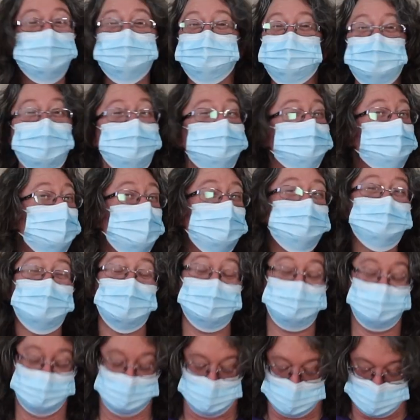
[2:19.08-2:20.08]
Don't know
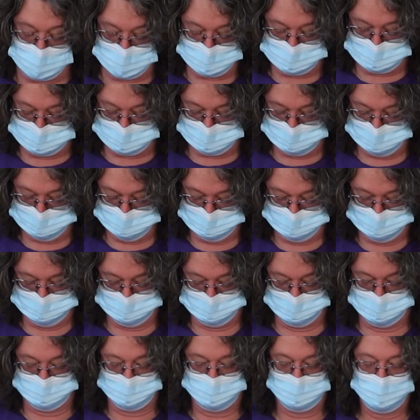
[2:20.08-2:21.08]
my flags.
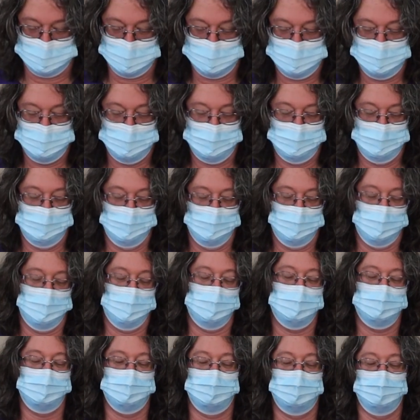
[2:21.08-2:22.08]

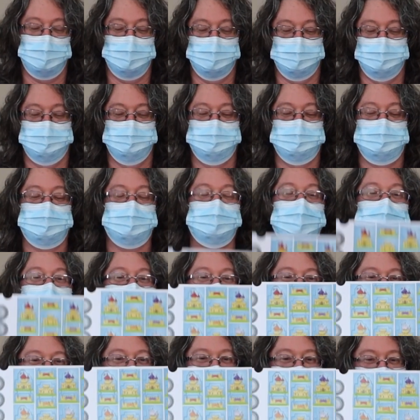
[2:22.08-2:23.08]
All right, there are
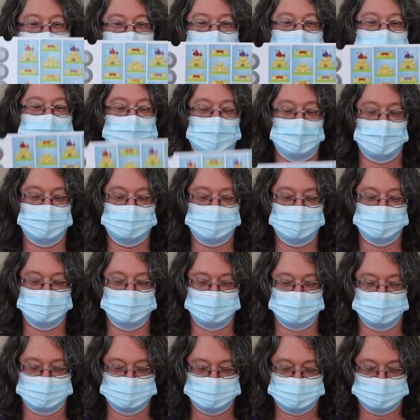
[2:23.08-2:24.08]
some pressy-outy
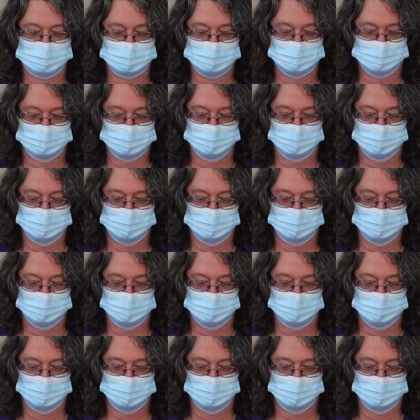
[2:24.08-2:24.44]
things.